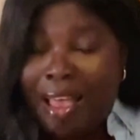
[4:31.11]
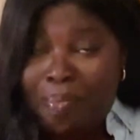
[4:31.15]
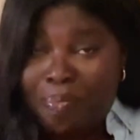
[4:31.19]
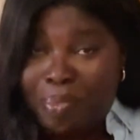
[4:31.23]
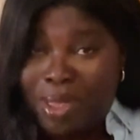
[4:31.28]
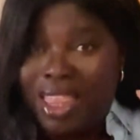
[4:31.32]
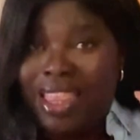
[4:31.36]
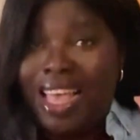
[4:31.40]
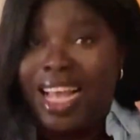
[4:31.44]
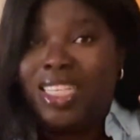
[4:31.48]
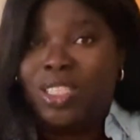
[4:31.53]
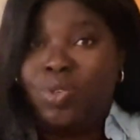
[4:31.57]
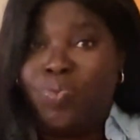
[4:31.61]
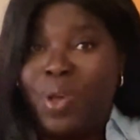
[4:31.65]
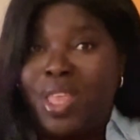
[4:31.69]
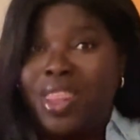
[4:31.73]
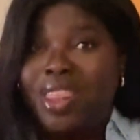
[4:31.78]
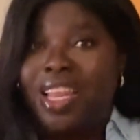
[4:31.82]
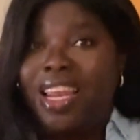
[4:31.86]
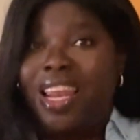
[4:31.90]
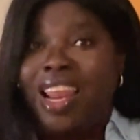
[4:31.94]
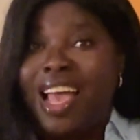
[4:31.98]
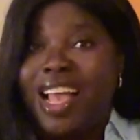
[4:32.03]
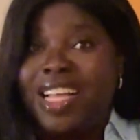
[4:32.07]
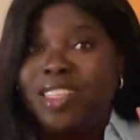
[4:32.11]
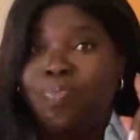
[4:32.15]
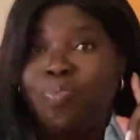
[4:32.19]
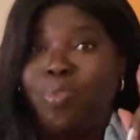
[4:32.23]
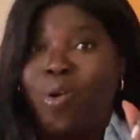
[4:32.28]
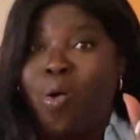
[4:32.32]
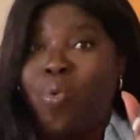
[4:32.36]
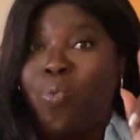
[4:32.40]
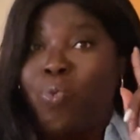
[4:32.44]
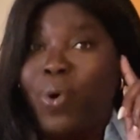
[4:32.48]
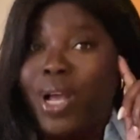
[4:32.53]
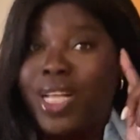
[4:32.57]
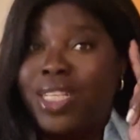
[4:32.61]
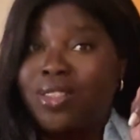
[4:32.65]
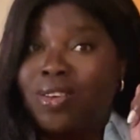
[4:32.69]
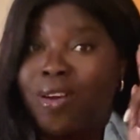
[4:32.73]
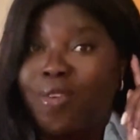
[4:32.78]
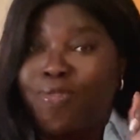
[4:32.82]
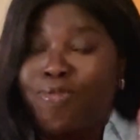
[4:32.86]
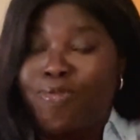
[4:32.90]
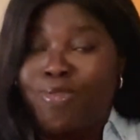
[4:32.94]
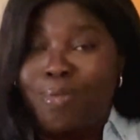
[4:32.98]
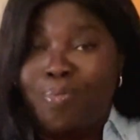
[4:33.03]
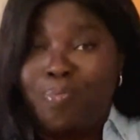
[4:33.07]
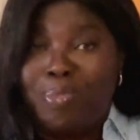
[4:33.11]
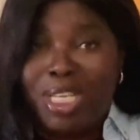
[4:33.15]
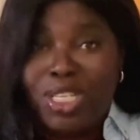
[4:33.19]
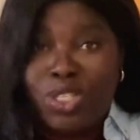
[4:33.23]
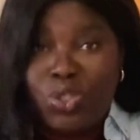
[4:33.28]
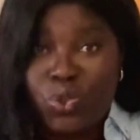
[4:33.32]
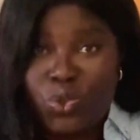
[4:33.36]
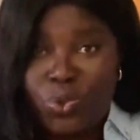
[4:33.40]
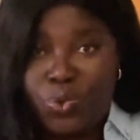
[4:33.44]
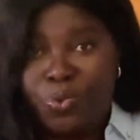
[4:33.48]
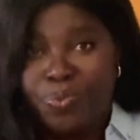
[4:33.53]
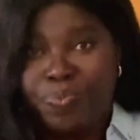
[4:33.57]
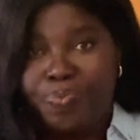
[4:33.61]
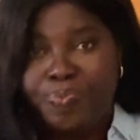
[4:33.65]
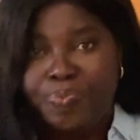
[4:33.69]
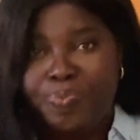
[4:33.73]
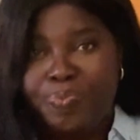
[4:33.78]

But that's when the light bulb went off for me too.